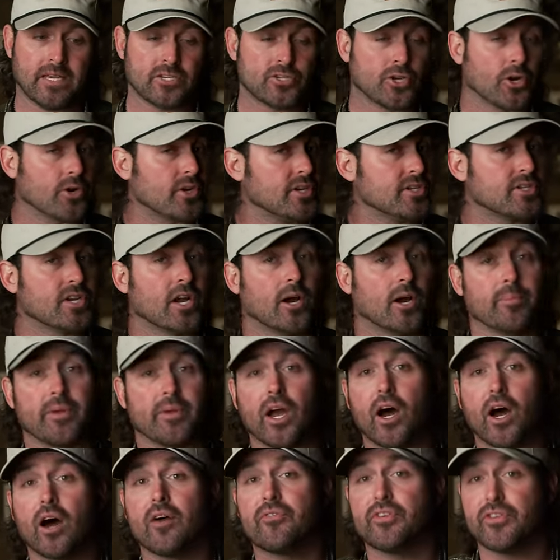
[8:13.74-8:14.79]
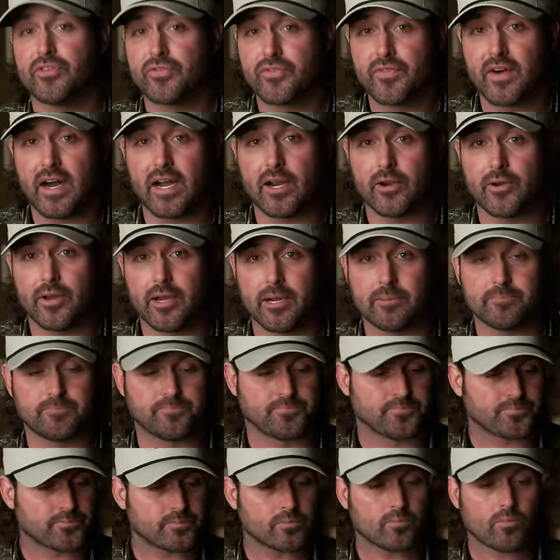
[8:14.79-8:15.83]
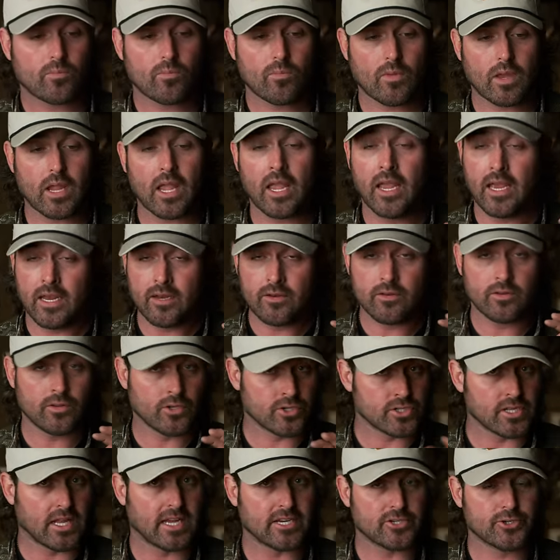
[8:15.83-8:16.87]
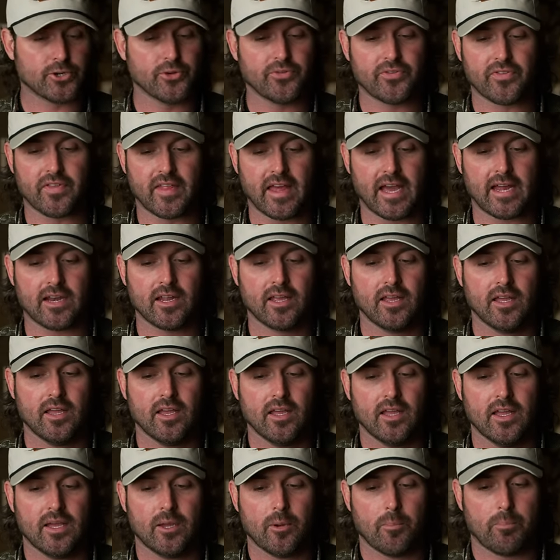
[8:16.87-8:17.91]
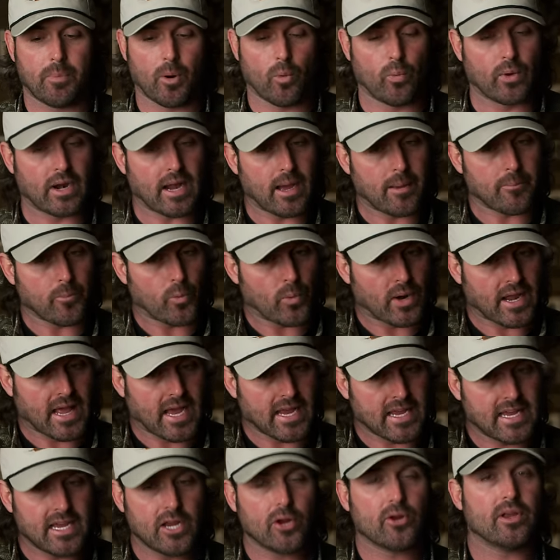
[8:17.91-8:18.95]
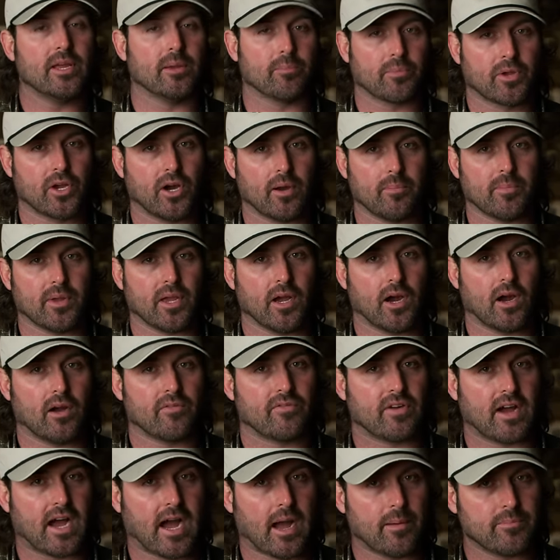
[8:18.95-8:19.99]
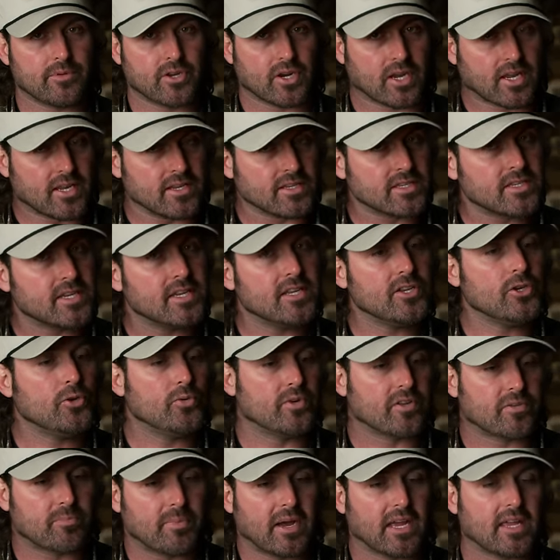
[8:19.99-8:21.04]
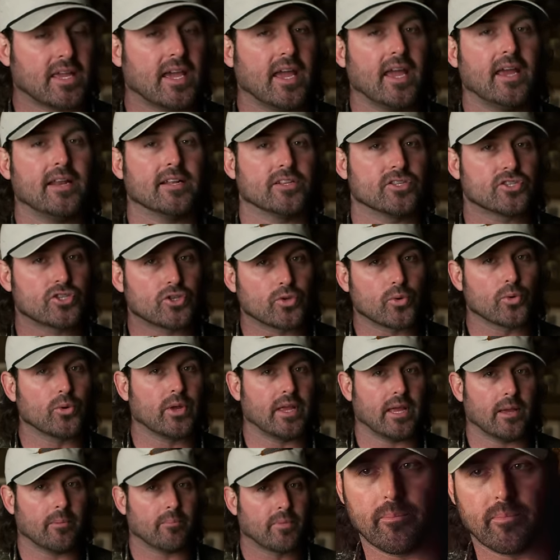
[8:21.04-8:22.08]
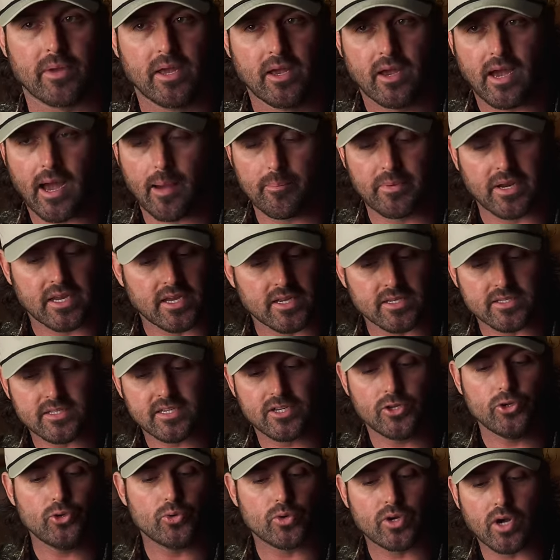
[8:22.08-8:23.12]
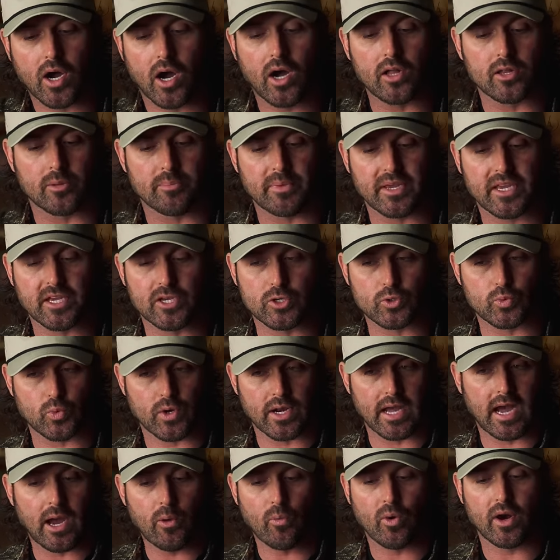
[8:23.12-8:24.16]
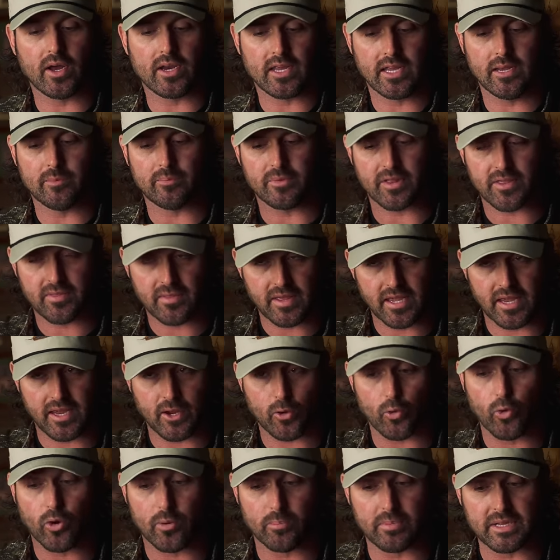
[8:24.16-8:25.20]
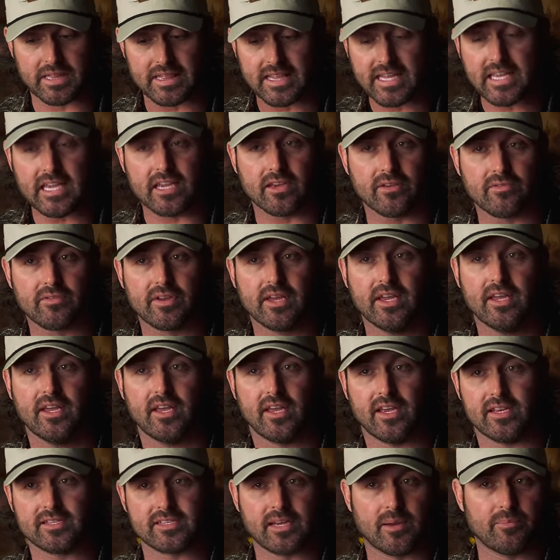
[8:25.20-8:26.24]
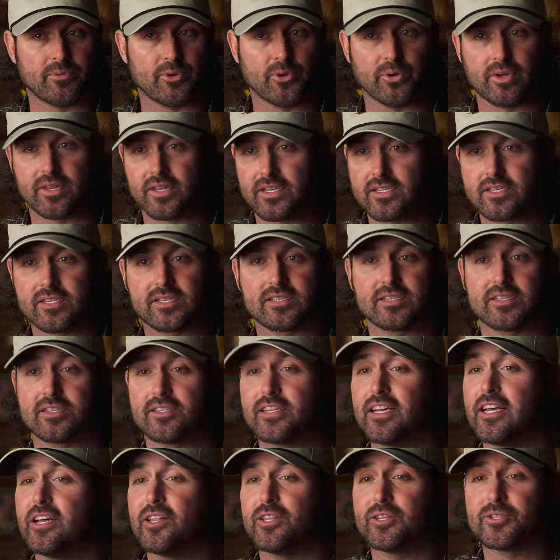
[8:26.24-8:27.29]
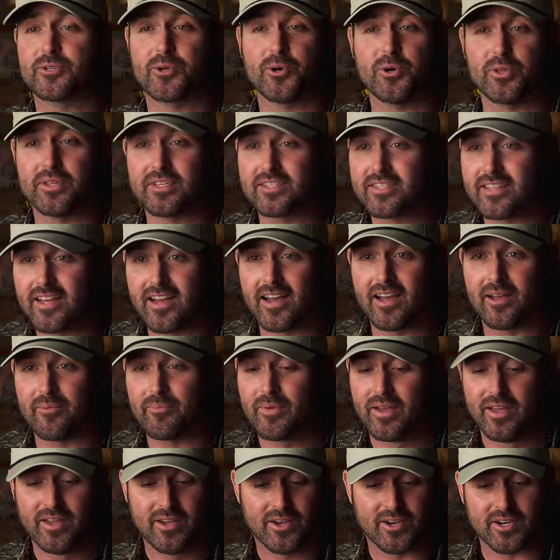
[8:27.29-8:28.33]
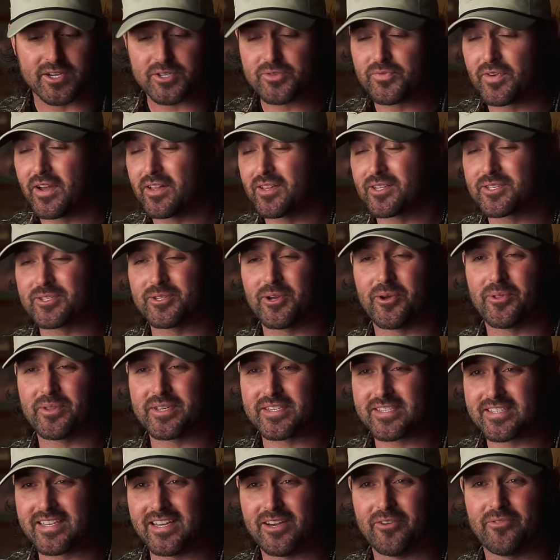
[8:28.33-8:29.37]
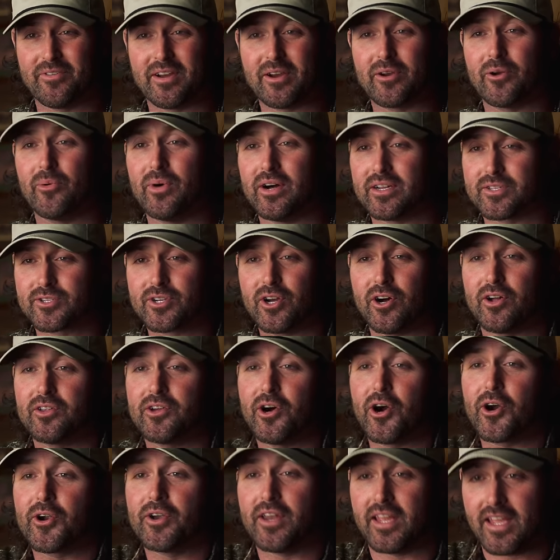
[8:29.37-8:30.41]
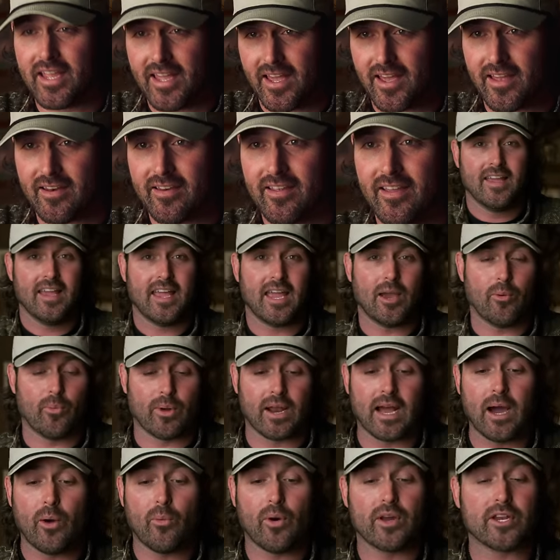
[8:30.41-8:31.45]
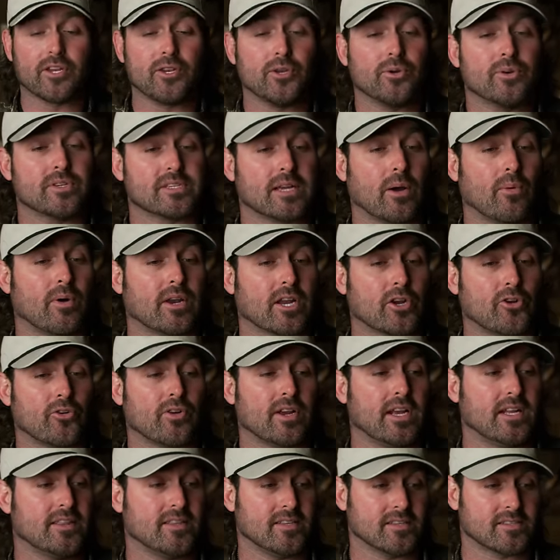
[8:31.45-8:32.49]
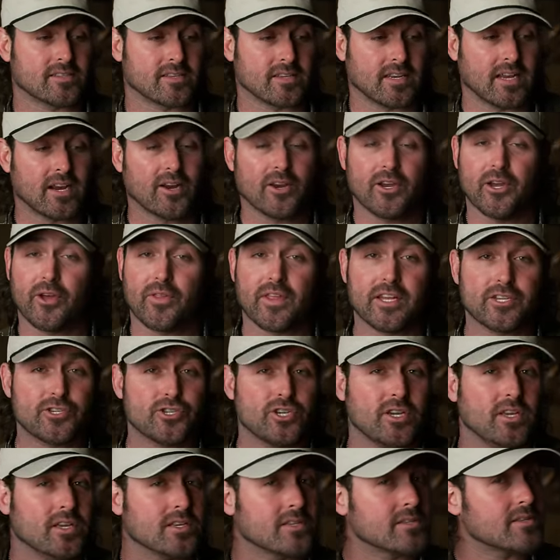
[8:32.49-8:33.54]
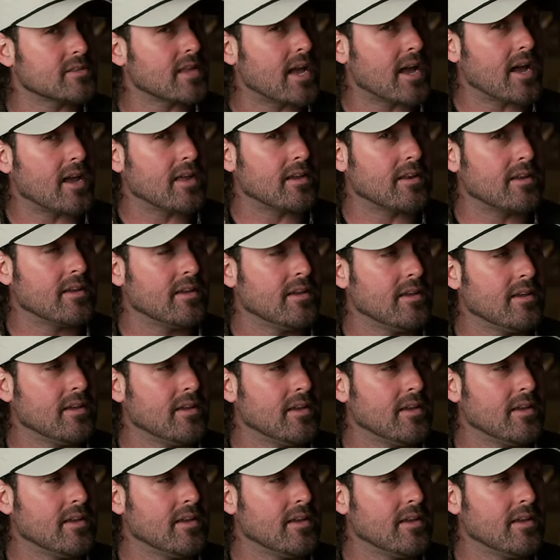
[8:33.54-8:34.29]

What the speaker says: this turkey's cut me off, he's fired up. And there's a lot of truth to that. But when I hear him cut me off, I'm going to continue with my cadence through him. I'm going to continue calling because what I want him to think or believe is I'm doing, this is a tale as old as time. Us fellas know this tale very well. It's called Hard to Get. And what I want to do is I want to create this scenario that she is not,